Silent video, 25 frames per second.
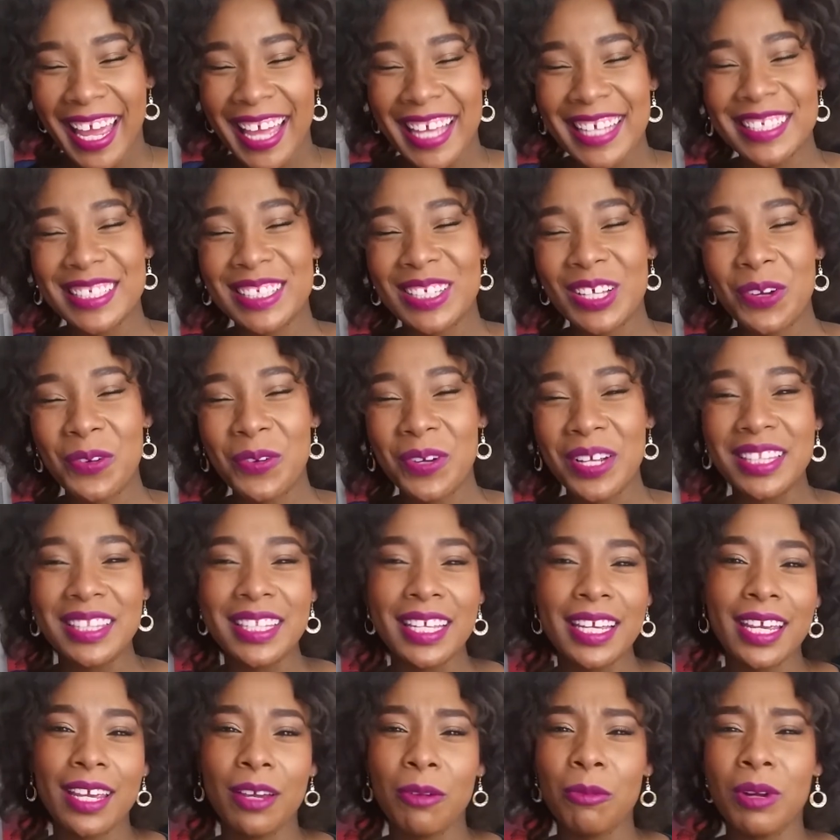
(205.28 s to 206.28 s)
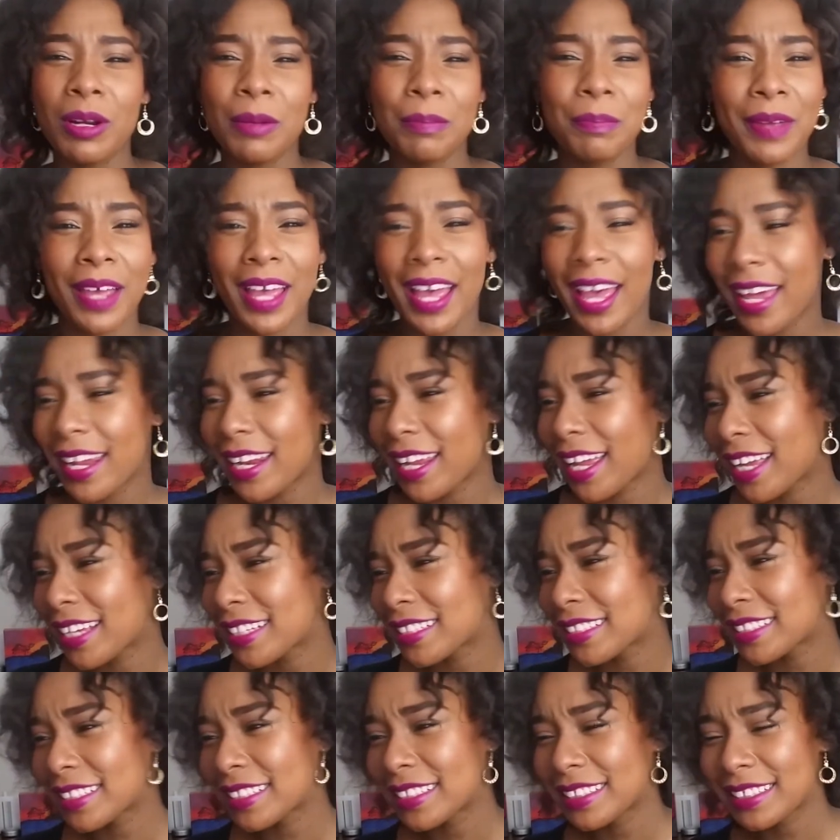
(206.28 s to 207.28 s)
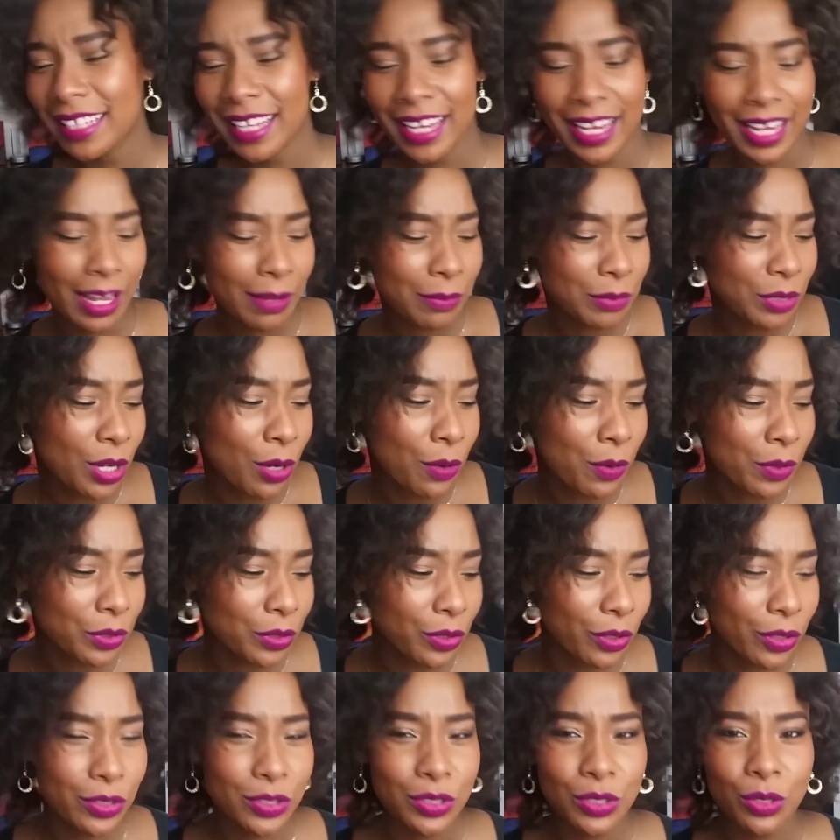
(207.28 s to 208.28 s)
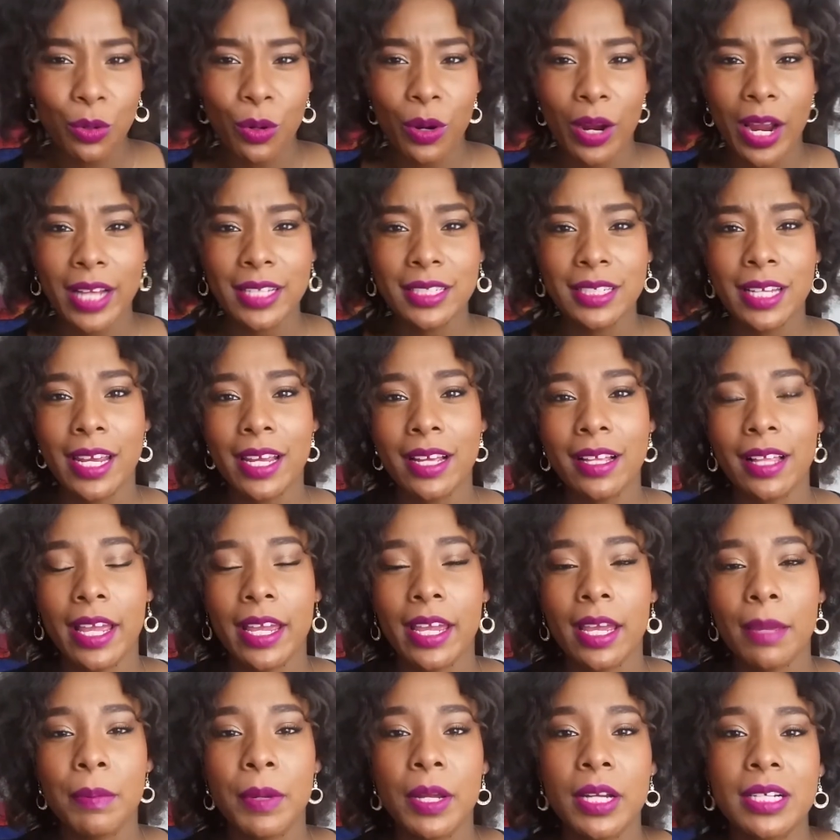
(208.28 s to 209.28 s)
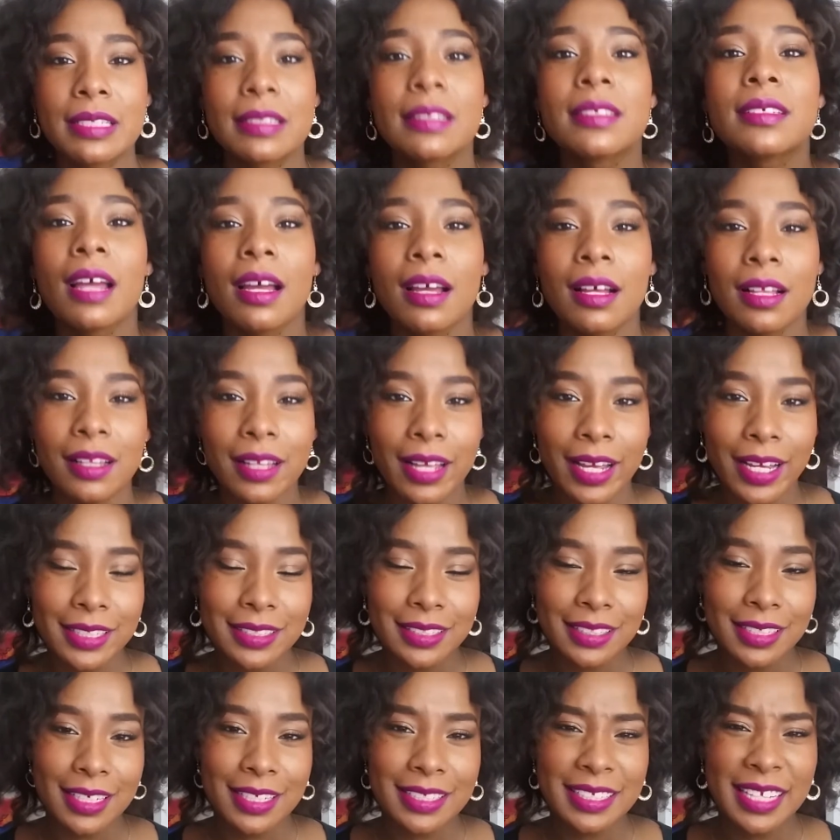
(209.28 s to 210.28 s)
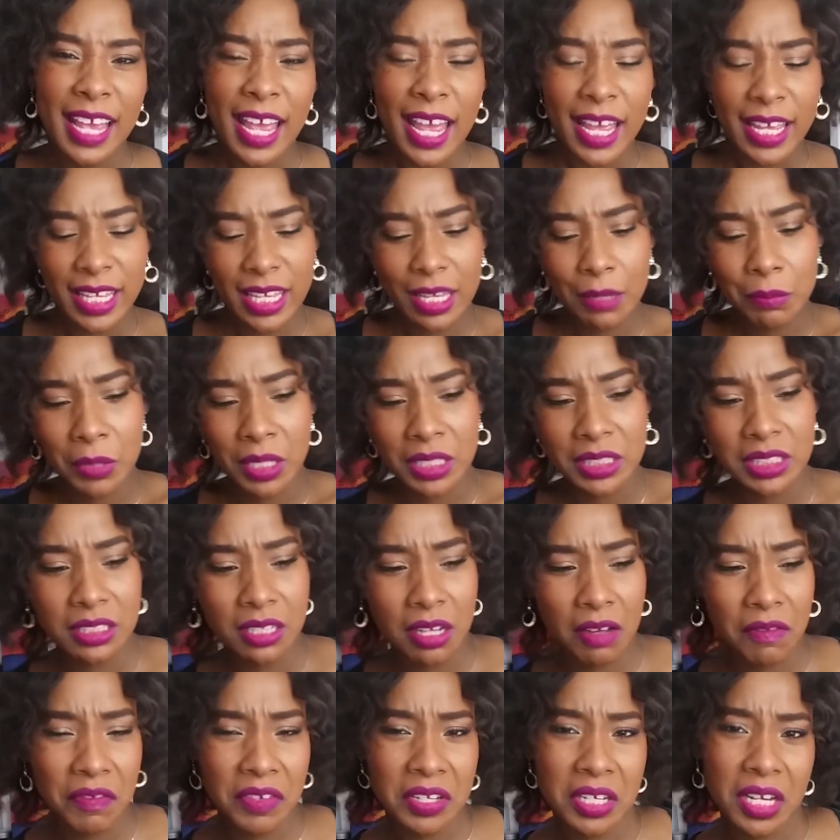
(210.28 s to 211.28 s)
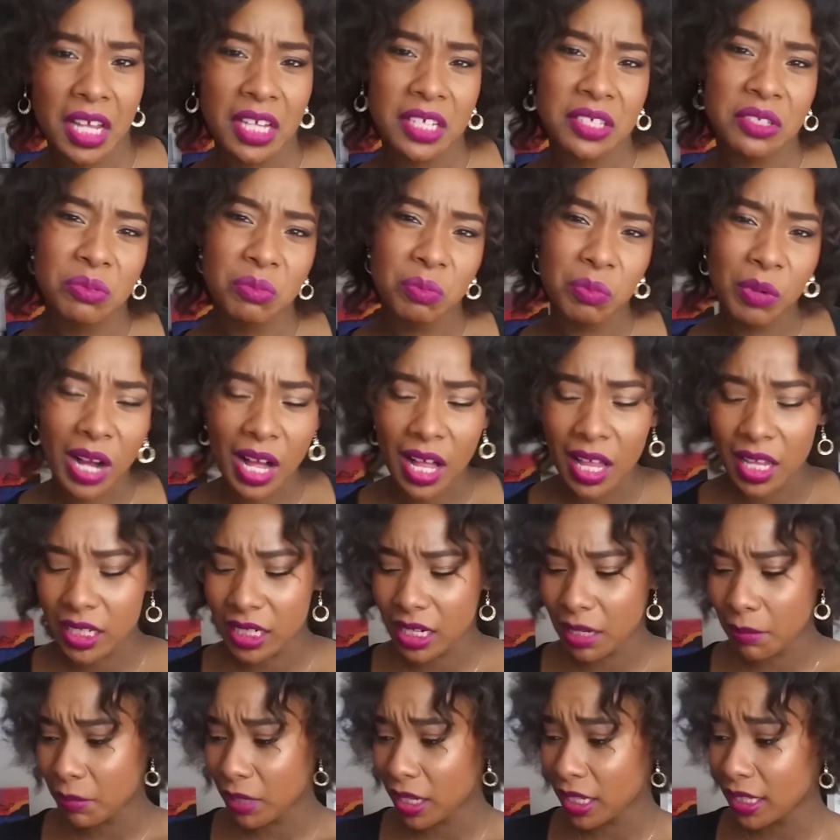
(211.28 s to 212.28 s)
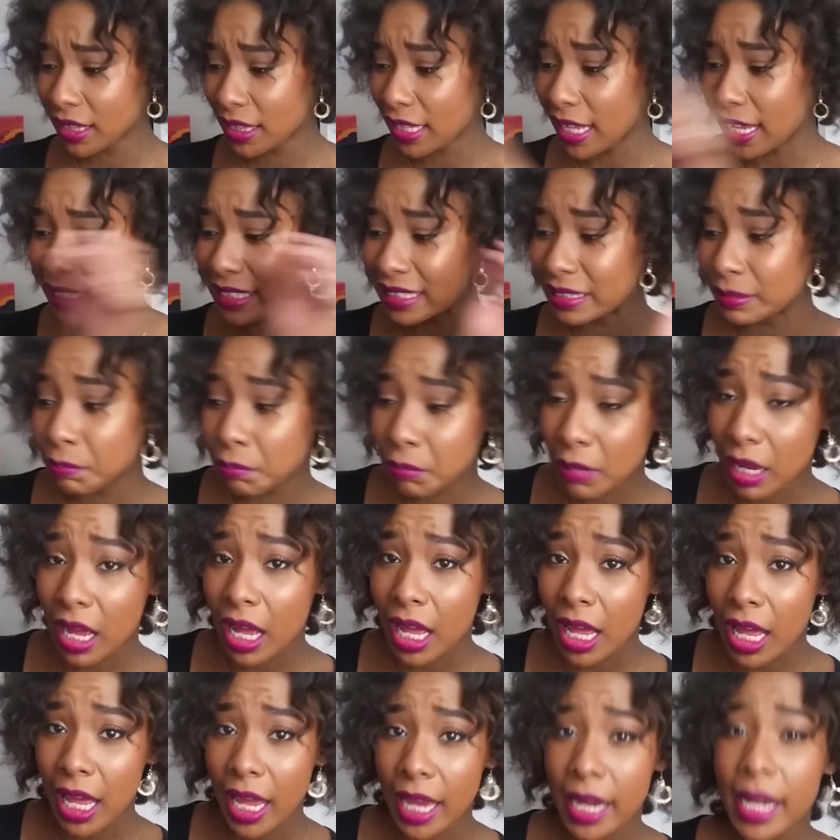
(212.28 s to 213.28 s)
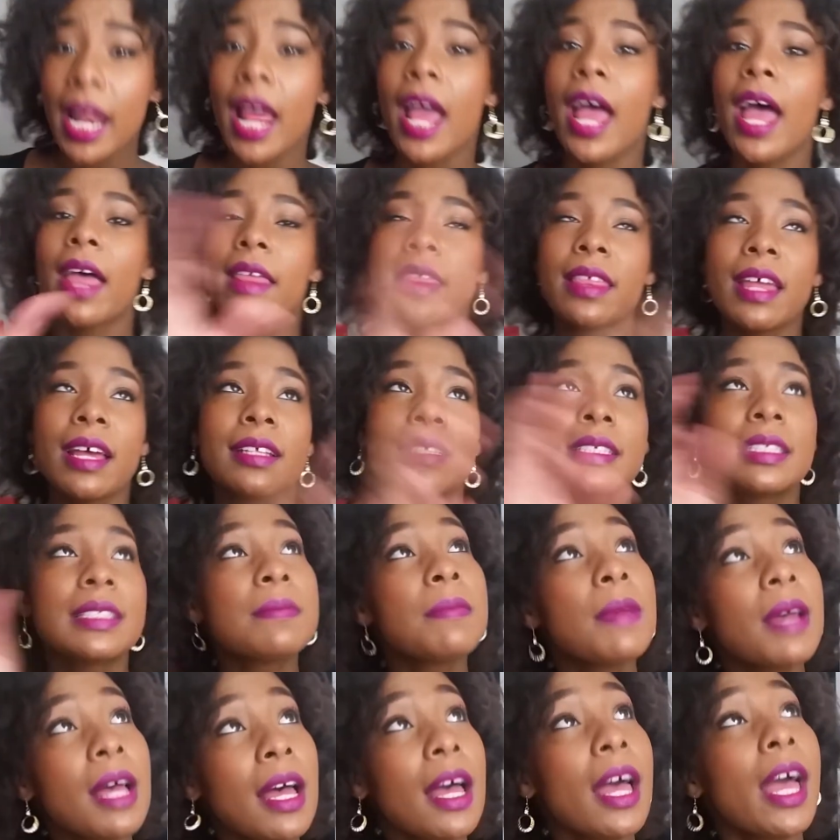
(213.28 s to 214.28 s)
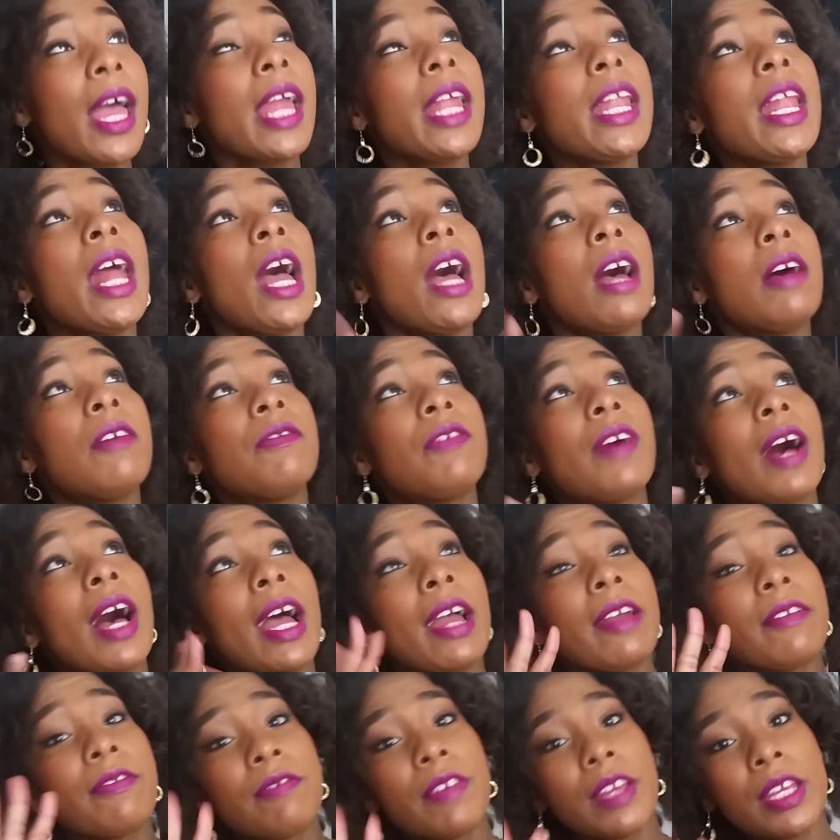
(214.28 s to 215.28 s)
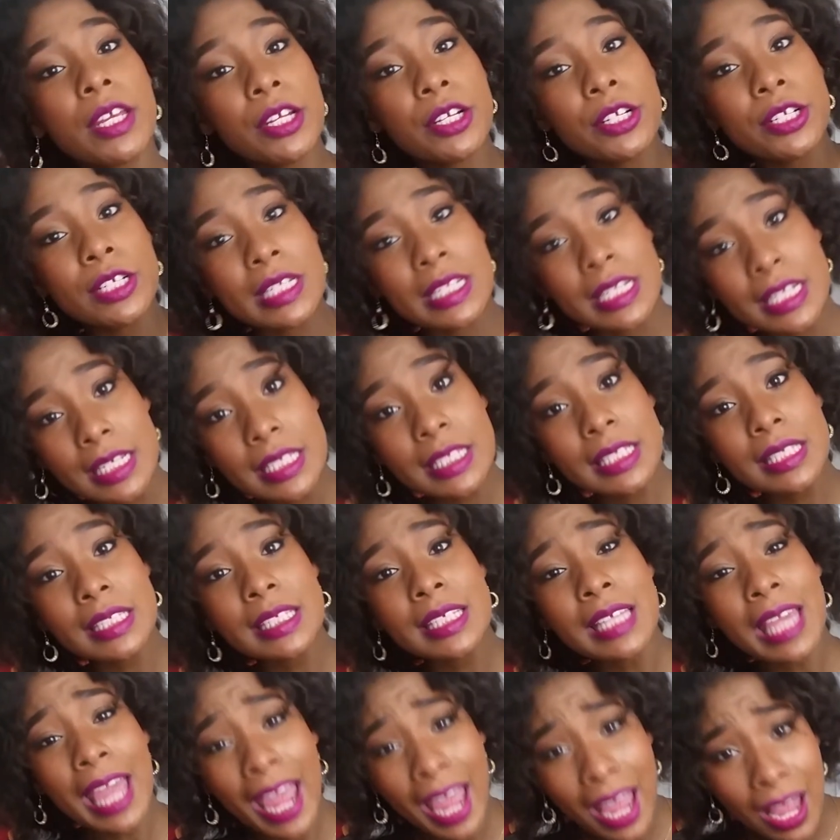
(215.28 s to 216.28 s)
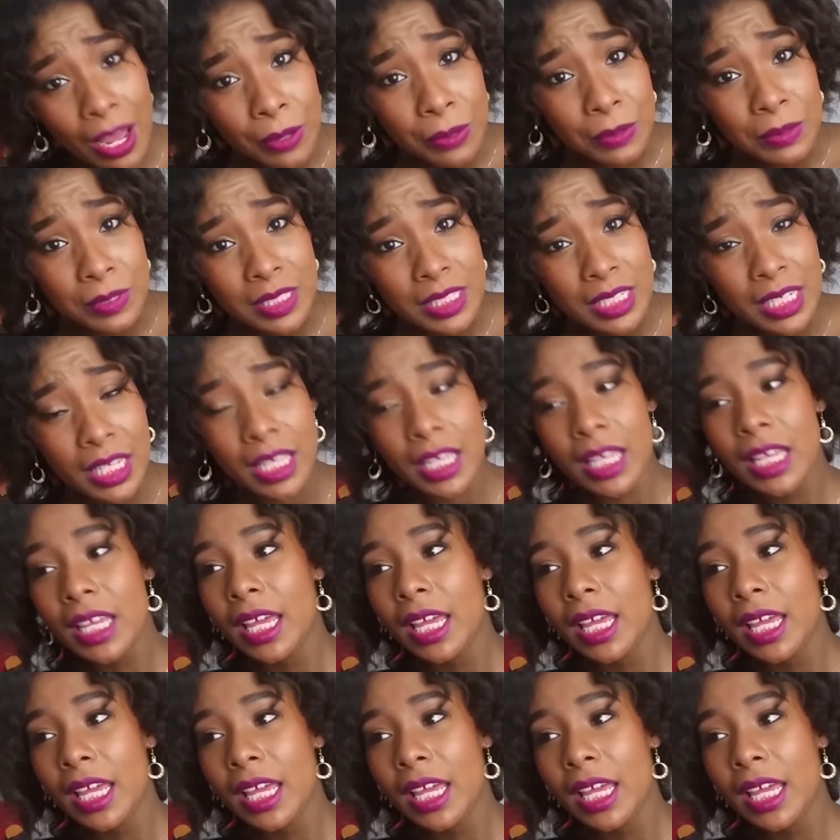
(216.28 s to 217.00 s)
And so we're thinking we're badasses. Like, I'm going to the store, I take like a pair of sunglasses, get myself a nice wallet. I'm like, that's mine, 5-finger discount.